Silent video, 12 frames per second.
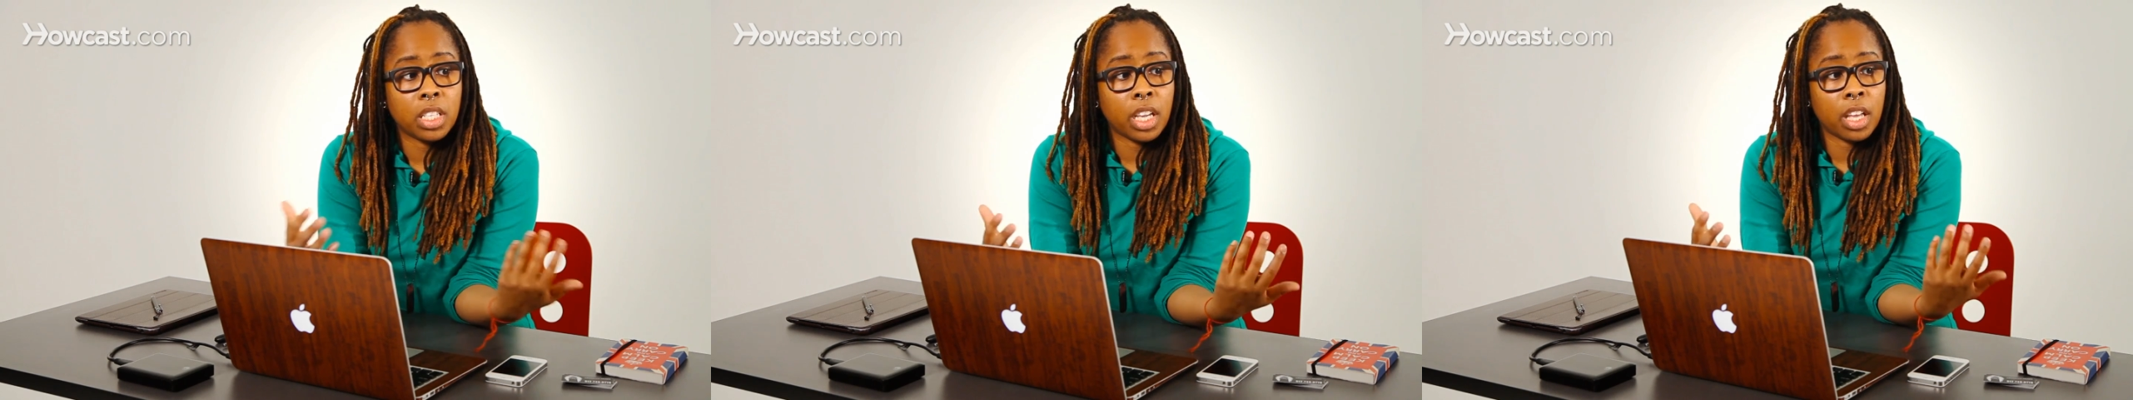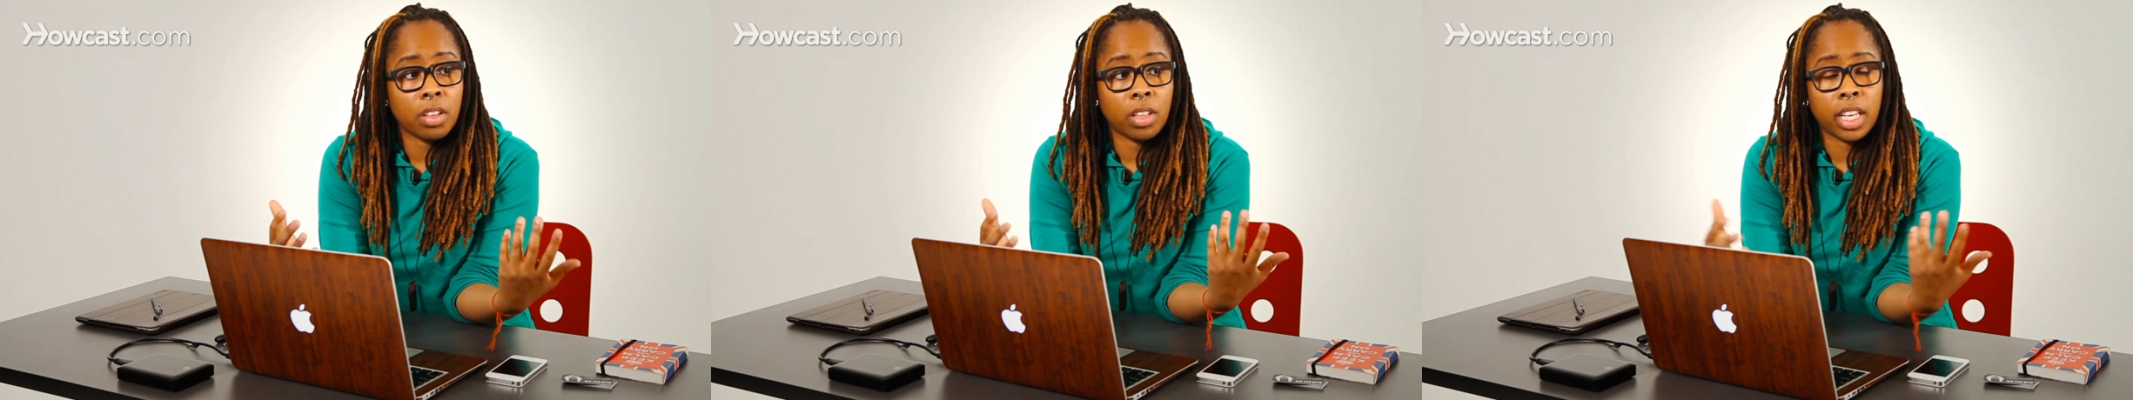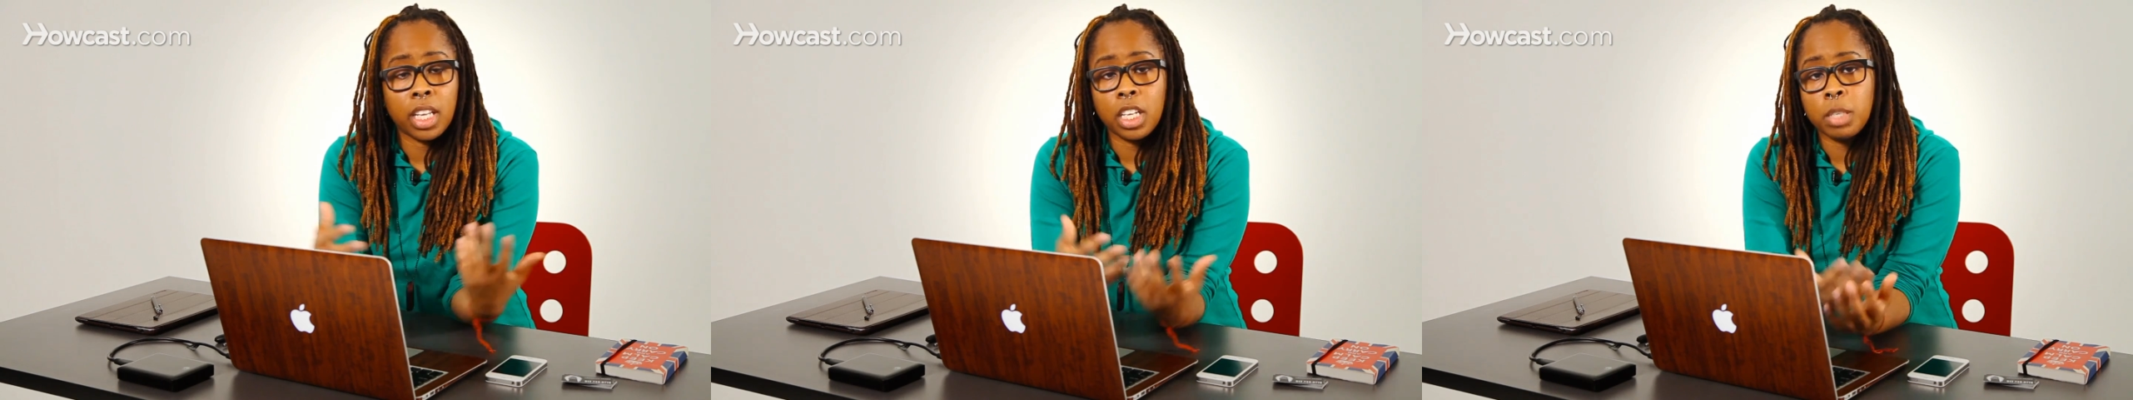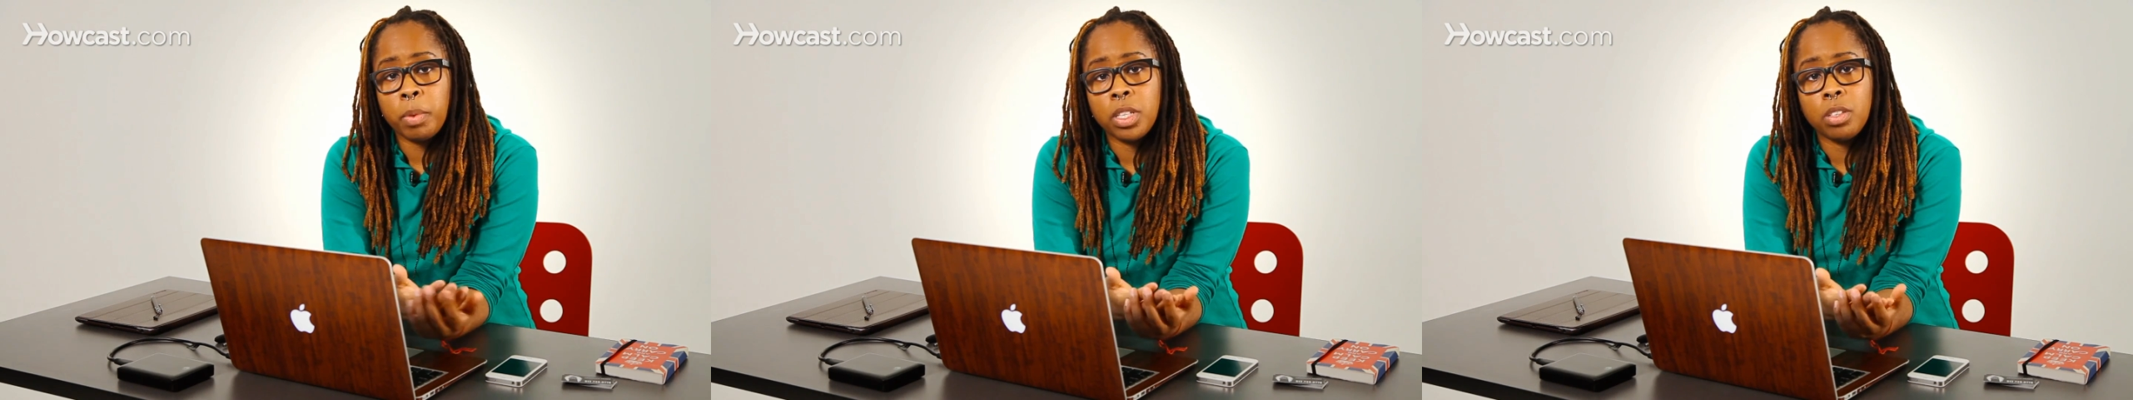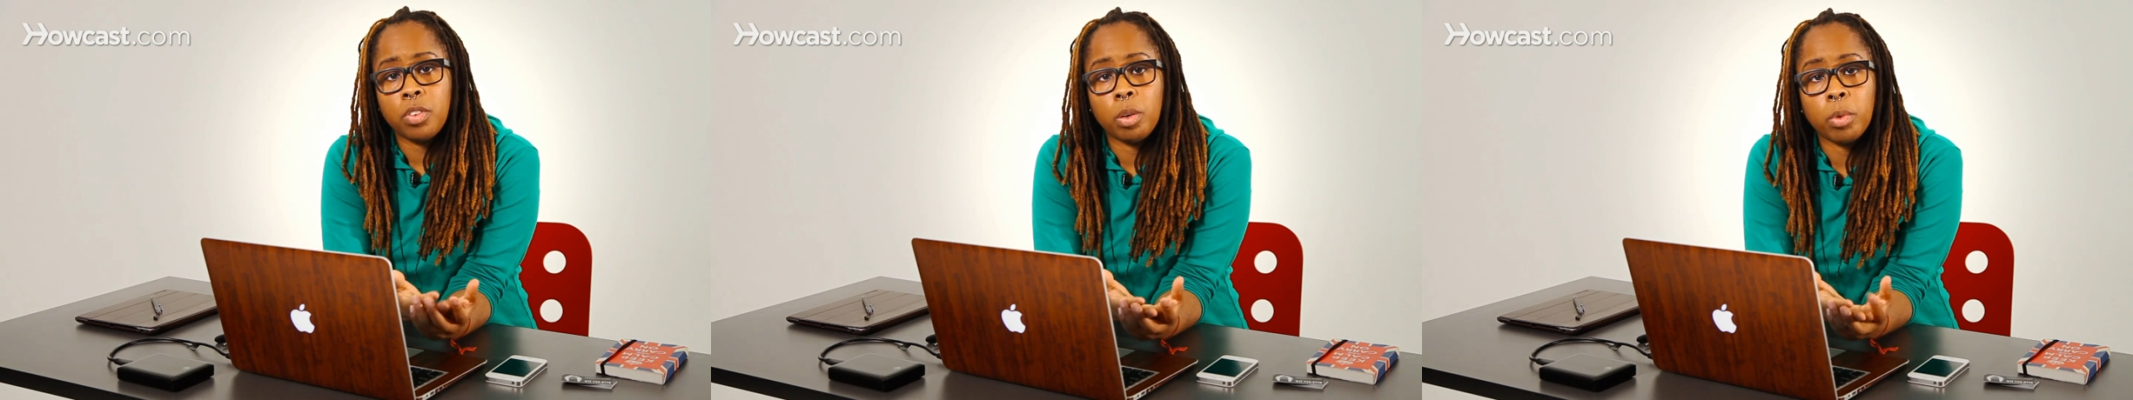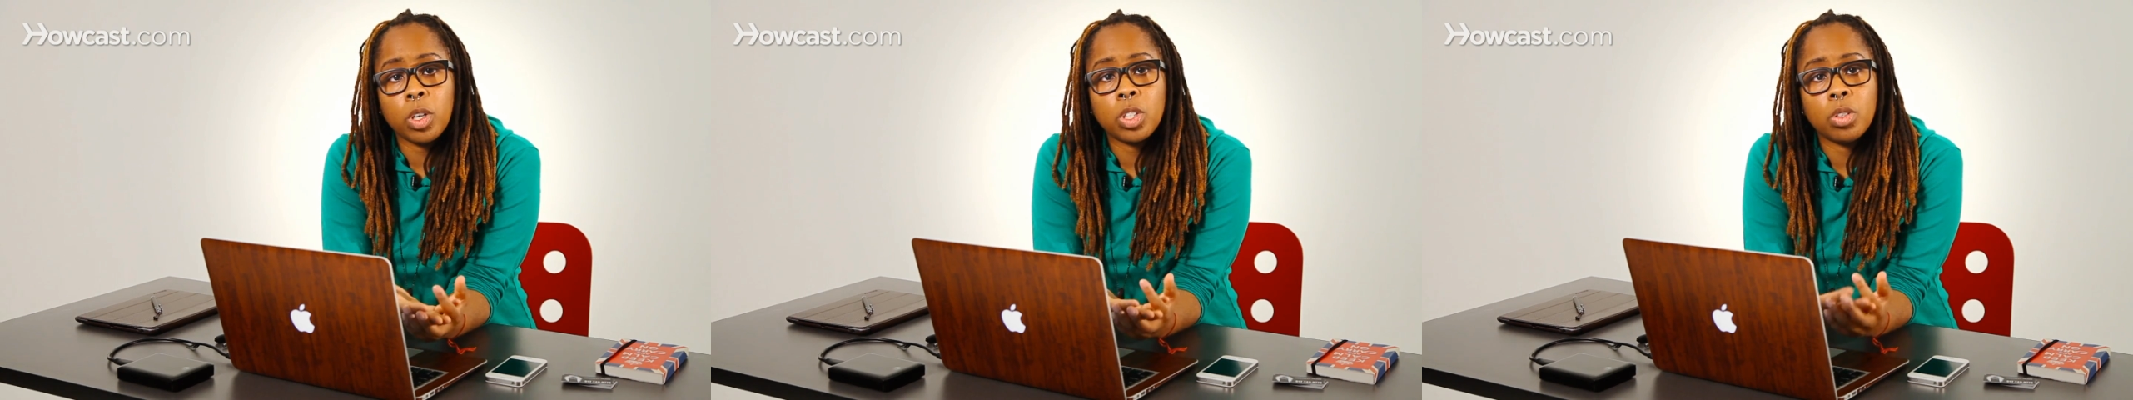together like an expensive
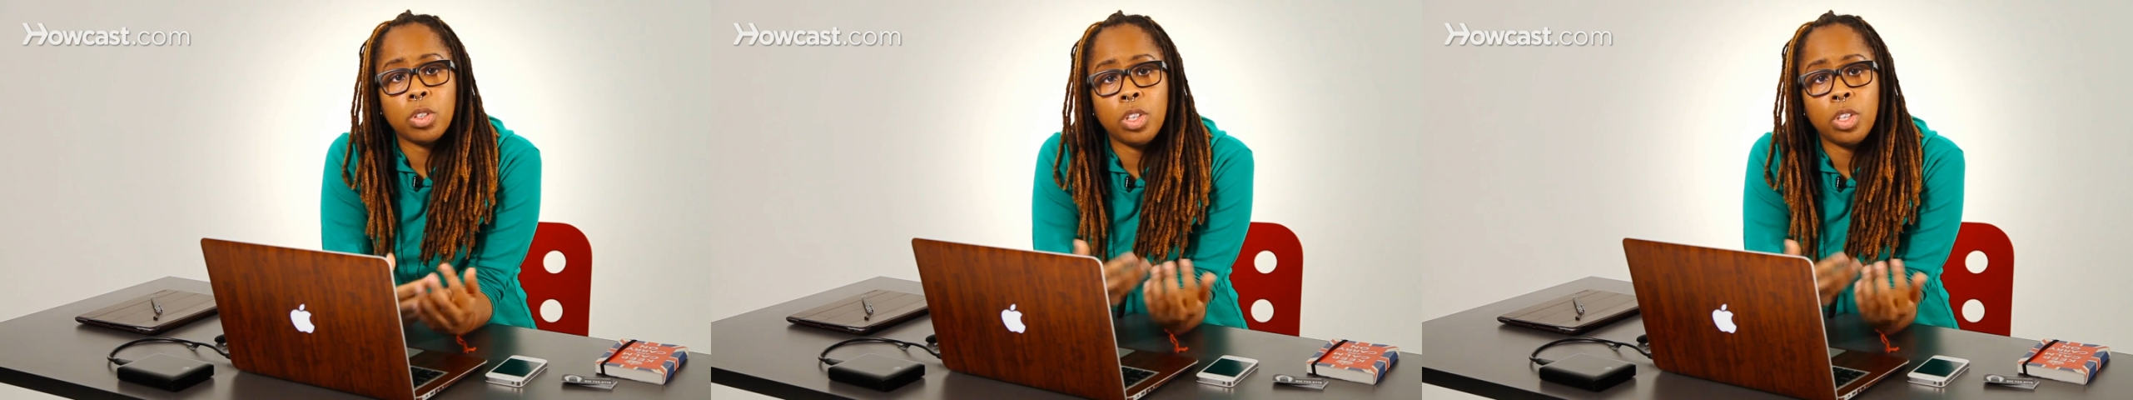commercial,